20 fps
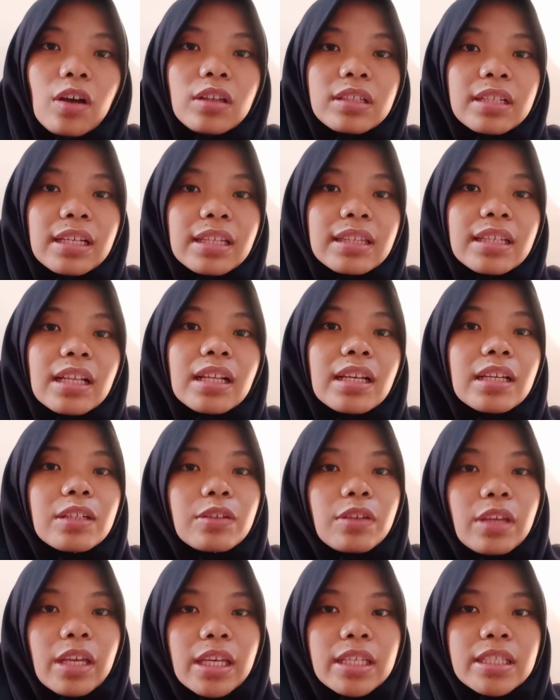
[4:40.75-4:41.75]
on Dental
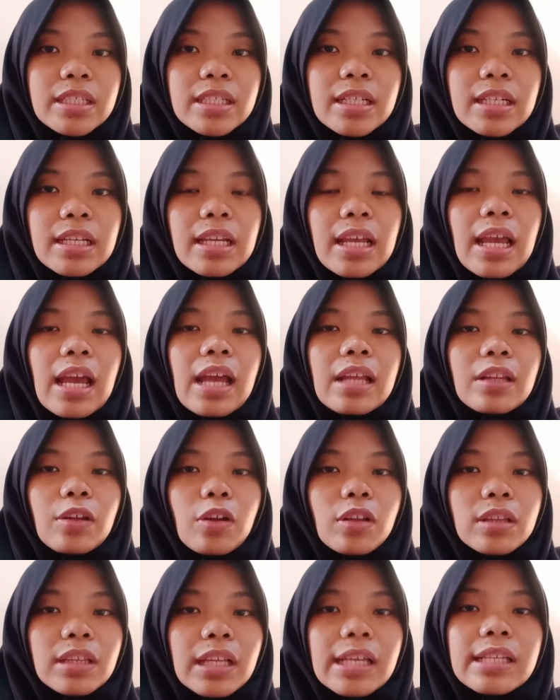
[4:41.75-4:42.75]
Education and
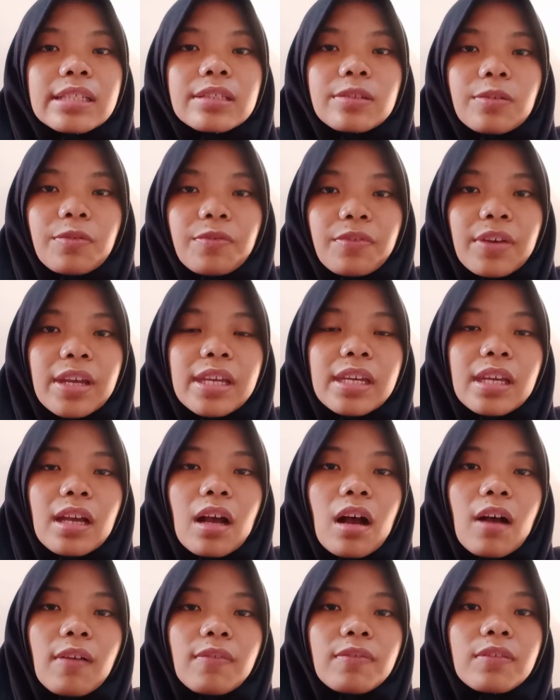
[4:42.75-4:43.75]
Online Survey
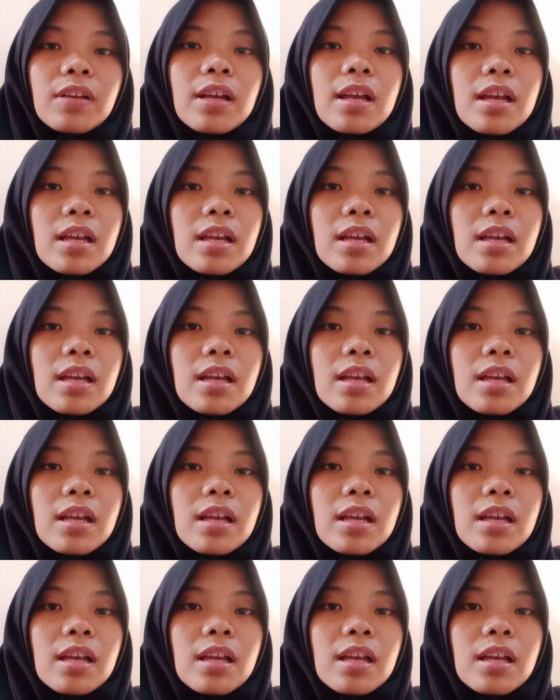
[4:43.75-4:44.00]
of